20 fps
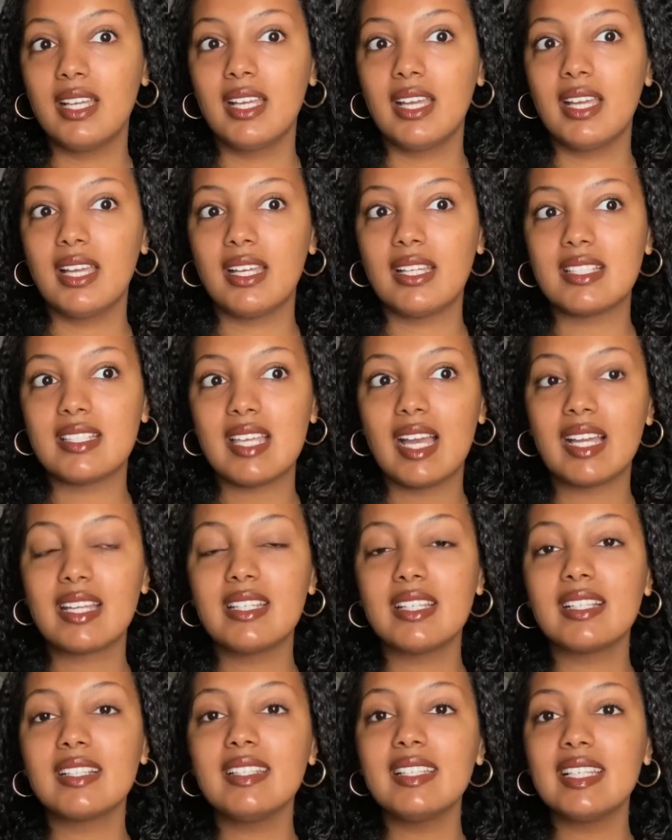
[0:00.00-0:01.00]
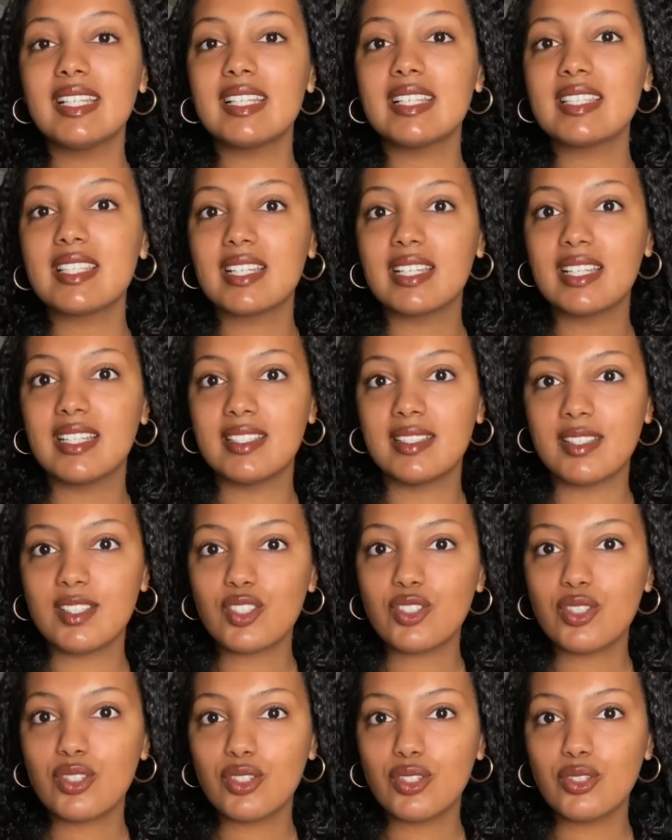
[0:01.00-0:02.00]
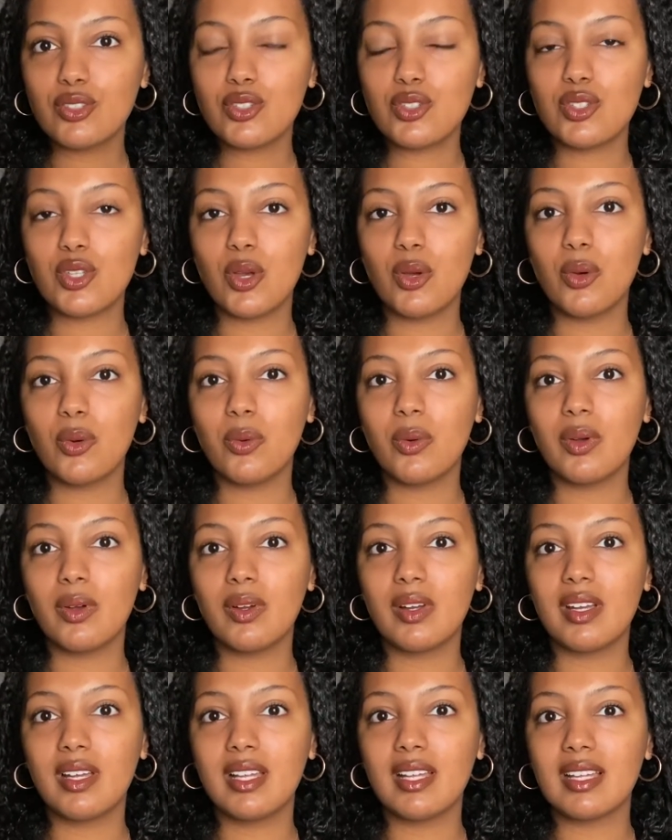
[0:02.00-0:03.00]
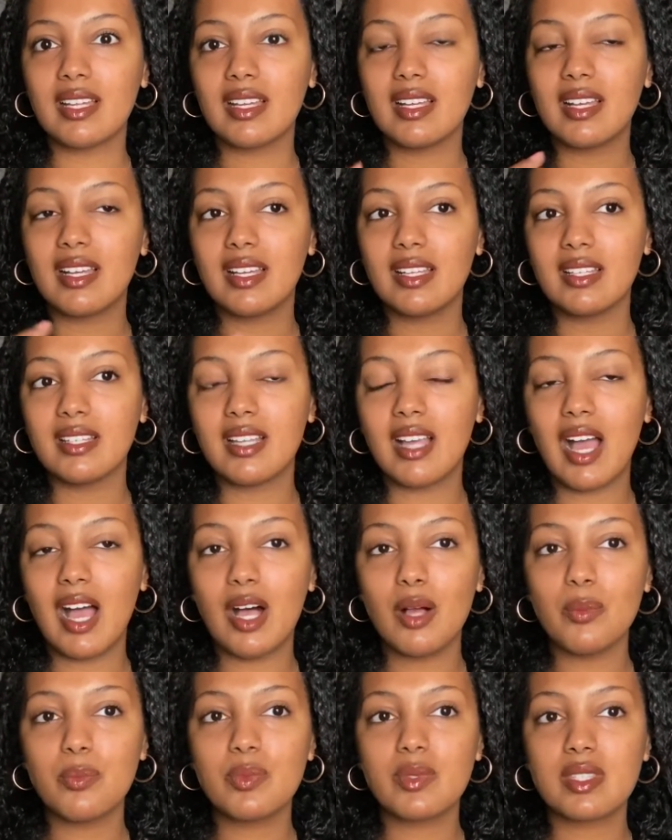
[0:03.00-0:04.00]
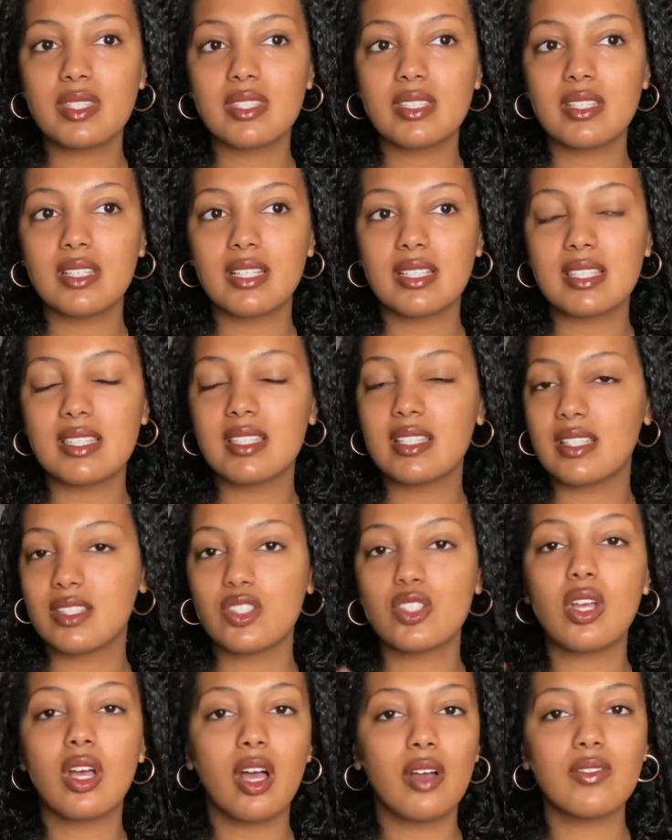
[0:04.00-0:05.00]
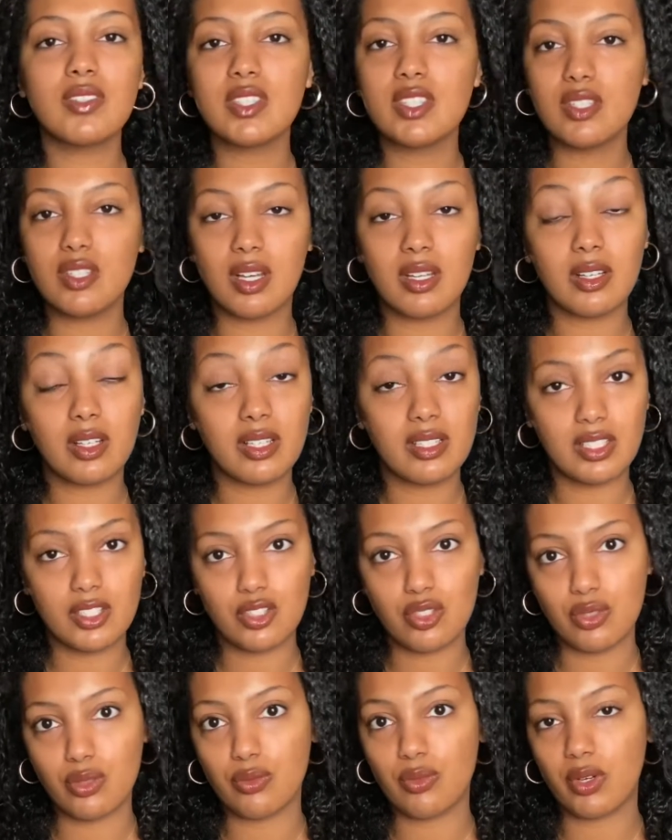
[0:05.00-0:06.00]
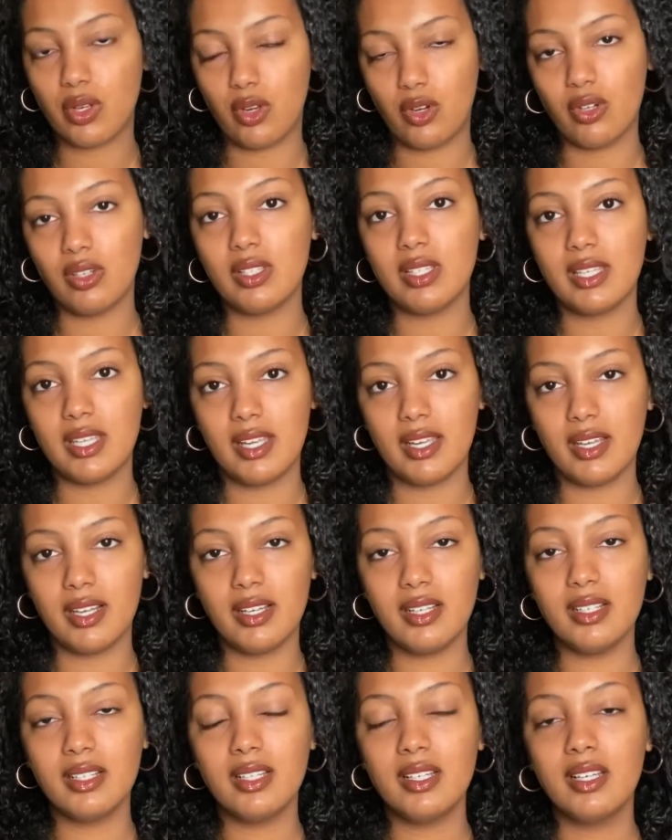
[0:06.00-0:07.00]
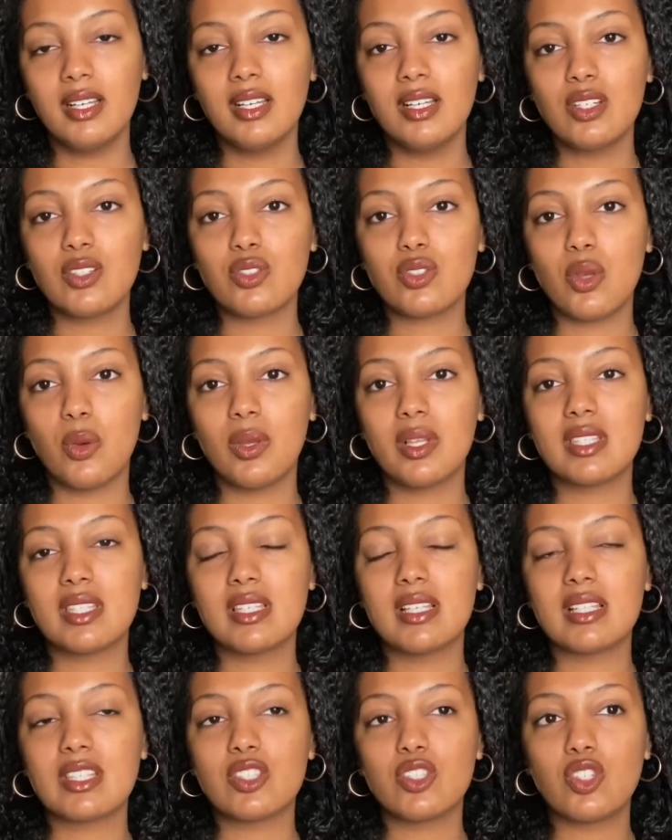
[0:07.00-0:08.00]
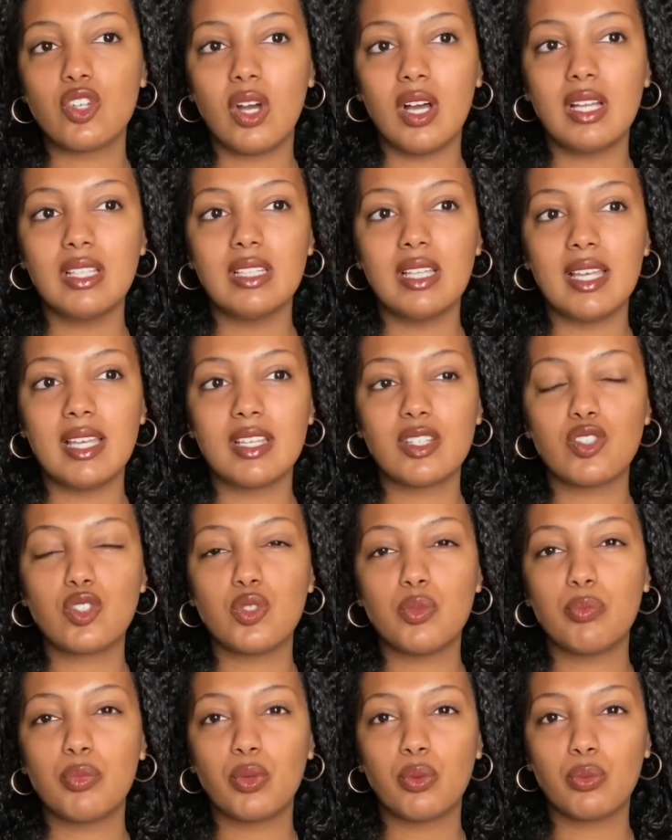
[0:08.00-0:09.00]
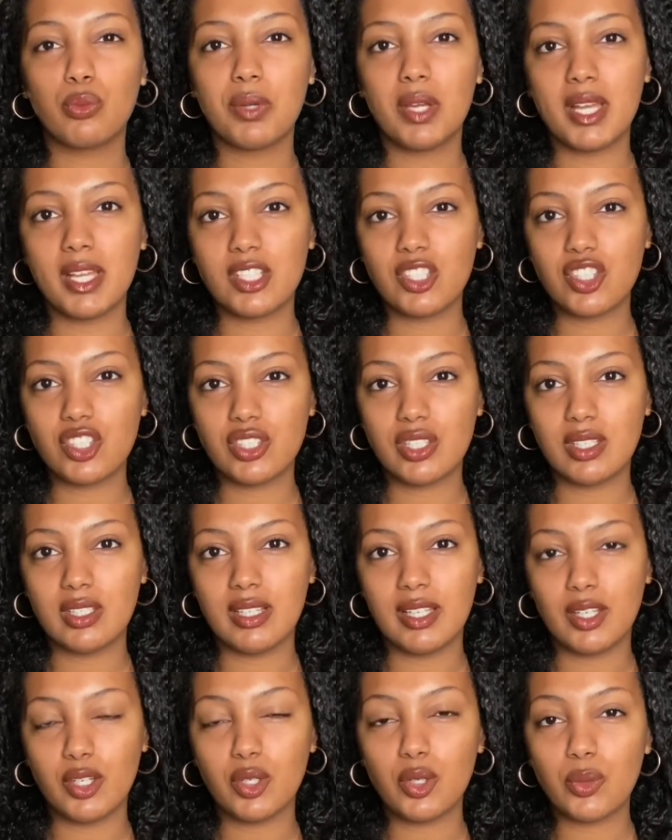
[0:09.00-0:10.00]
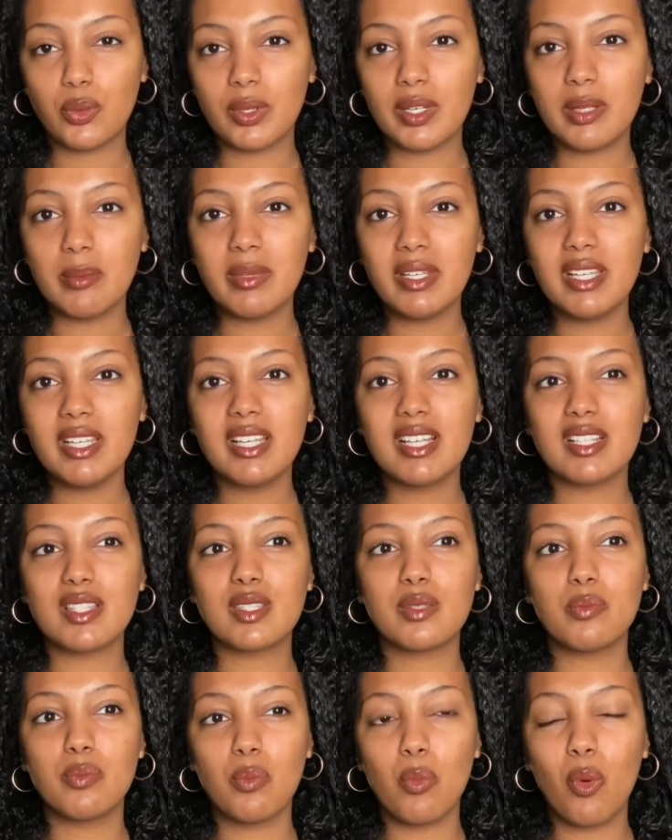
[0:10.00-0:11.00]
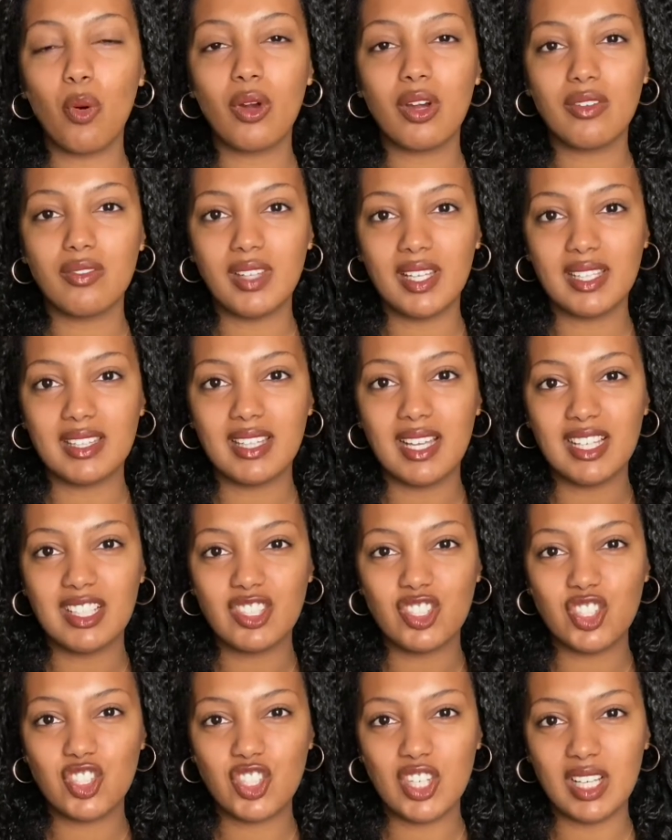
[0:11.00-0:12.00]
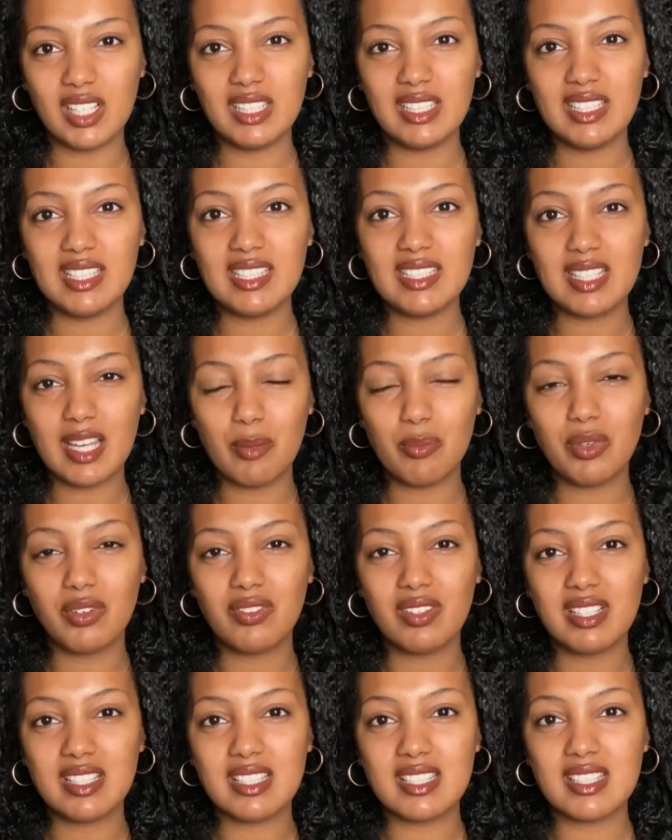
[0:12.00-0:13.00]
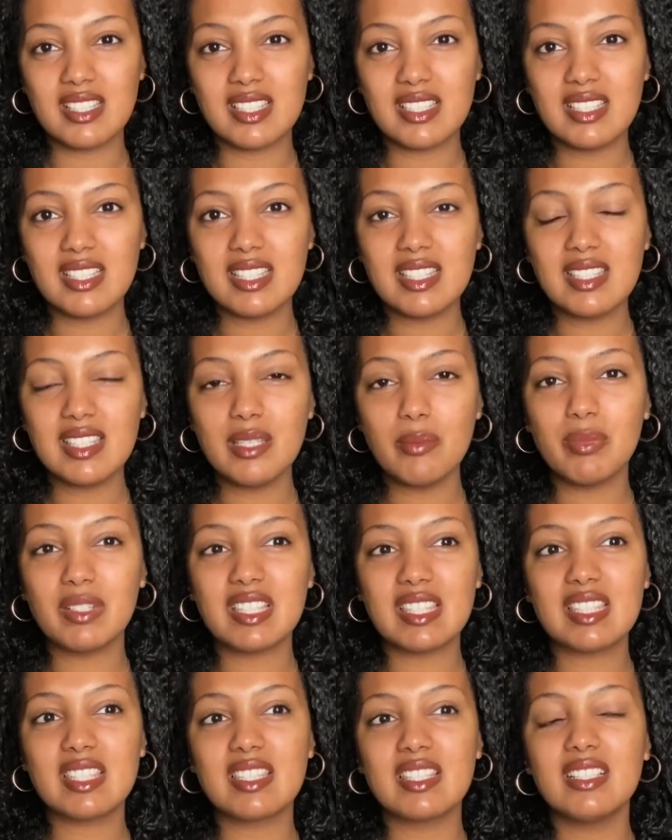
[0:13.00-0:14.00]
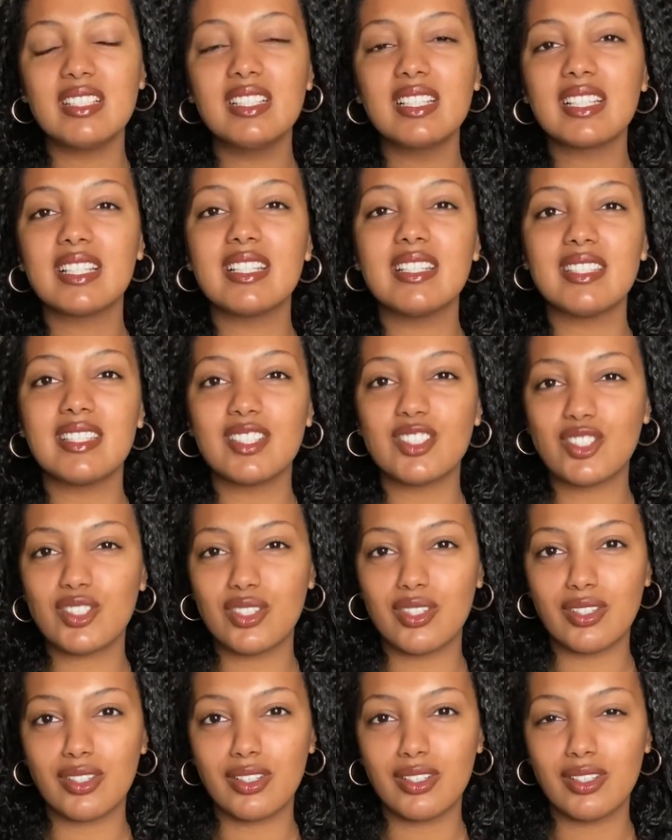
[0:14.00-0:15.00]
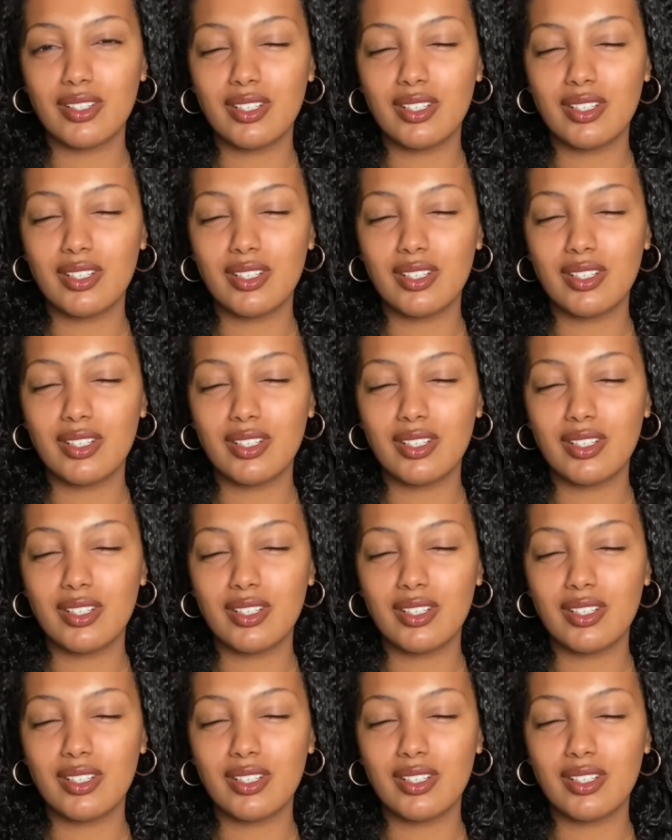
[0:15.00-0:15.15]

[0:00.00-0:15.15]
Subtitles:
It technically is a conditioner, so it helps. It's obviously not a conditioner for curly hair, so it's not like super rich and like creamy. It's more of like that jelly type of consistency, but still a conditioner.